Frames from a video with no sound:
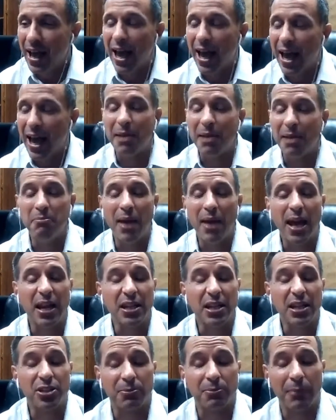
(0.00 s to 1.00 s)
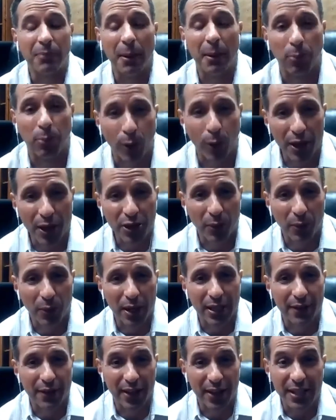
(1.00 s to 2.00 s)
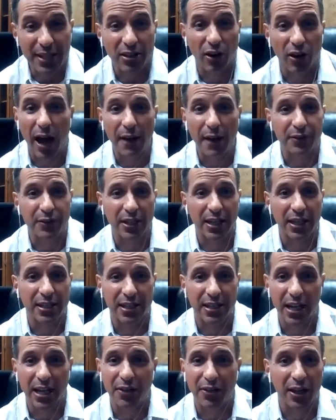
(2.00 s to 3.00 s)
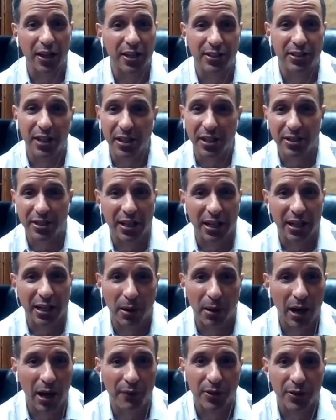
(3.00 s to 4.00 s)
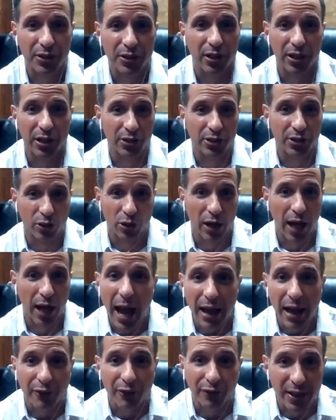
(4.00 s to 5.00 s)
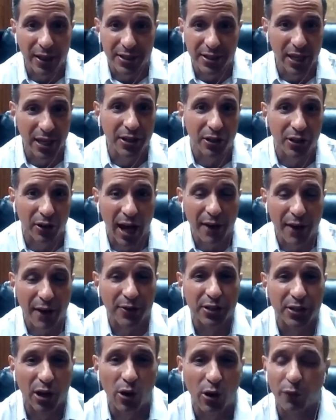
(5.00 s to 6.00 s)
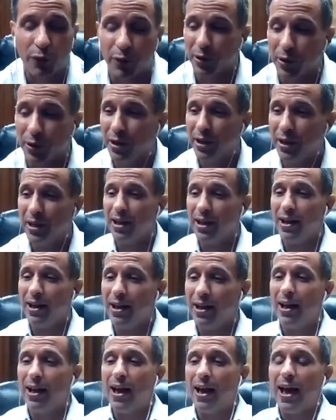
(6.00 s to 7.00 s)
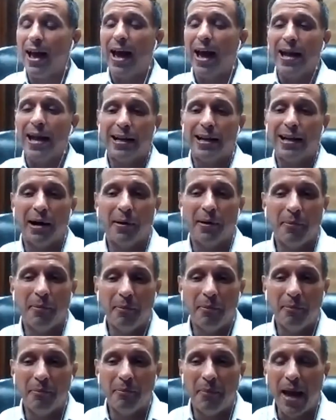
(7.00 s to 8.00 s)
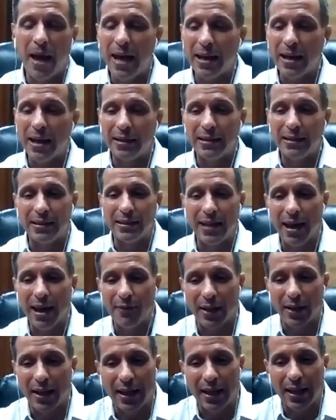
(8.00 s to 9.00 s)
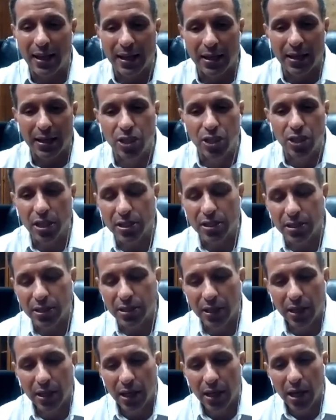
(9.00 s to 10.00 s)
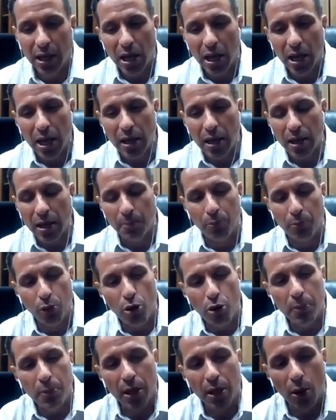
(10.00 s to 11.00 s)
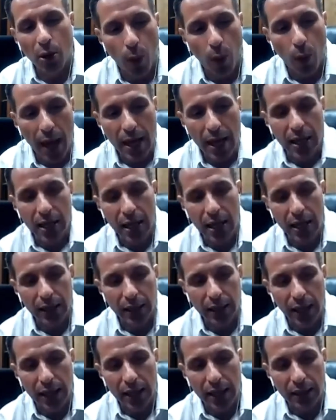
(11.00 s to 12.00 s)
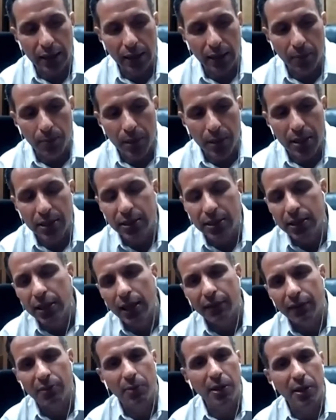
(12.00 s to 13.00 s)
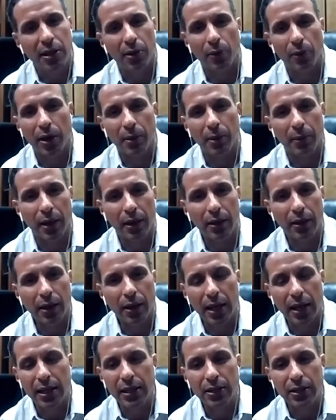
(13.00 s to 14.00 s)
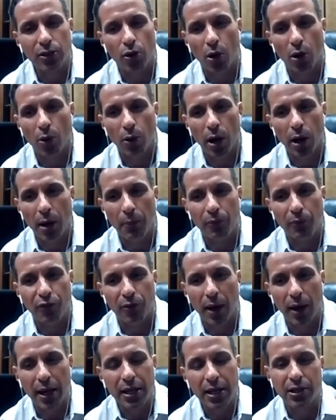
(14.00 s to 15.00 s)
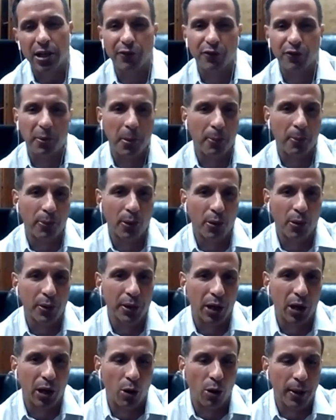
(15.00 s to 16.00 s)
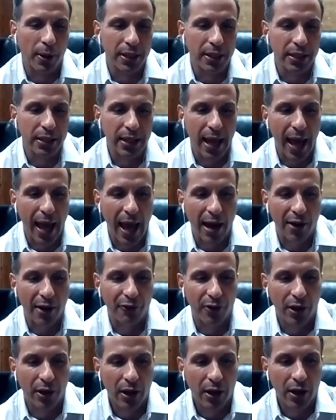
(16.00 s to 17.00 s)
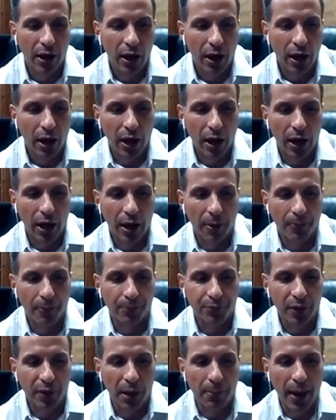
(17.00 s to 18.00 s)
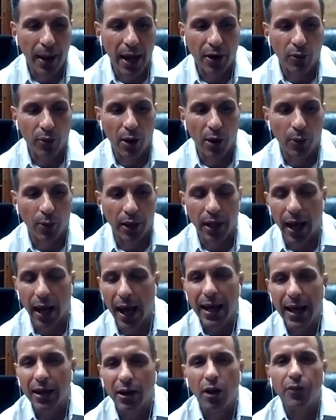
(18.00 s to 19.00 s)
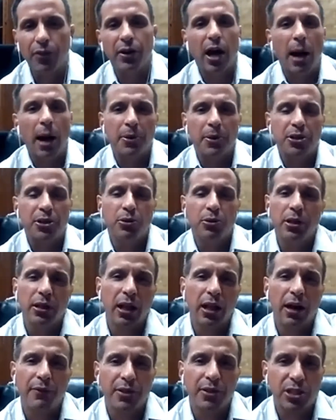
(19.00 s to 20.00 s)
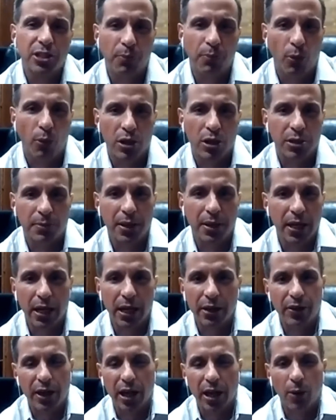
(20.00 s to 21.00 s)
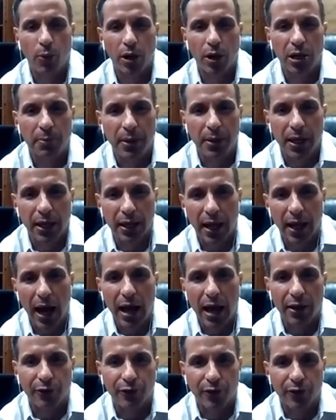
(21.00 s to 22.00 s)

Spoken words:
And, man, it took my breath away, Devin. That's a life sentence. Anything 60 and above is your life. That's it. Your life is over. And, man, Devin, and it just it blew me away and because it didn't have to be that way, man. I didn't grow up I didn't come from a broken home. I didn't have a background. I had all the opportunity, love, and support to be anything I wanted to be in life.